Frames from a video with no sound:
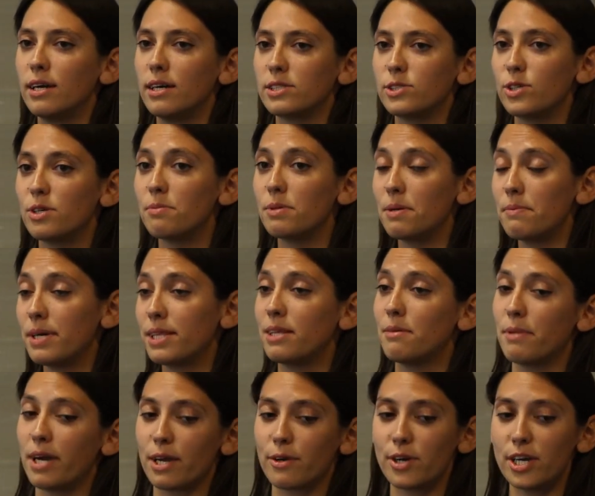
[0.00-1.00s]
To implement a
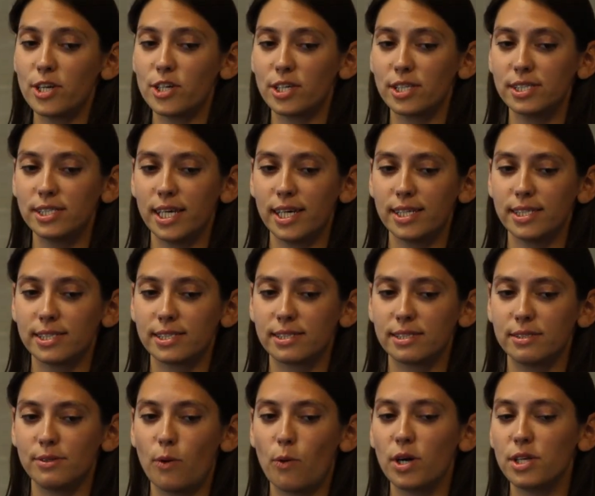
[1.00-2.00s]
migration test,
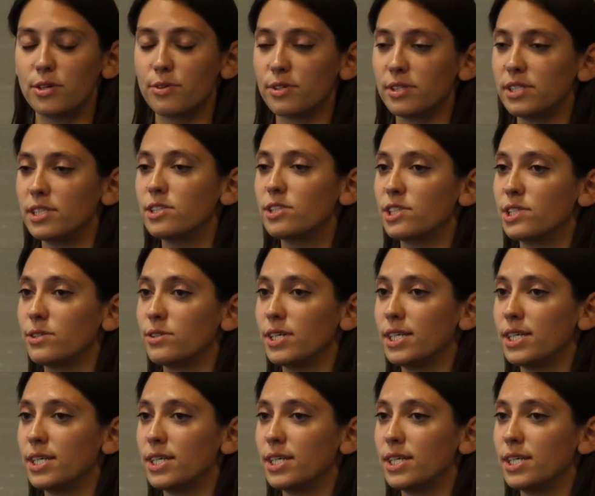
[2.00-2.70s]
what you will need to do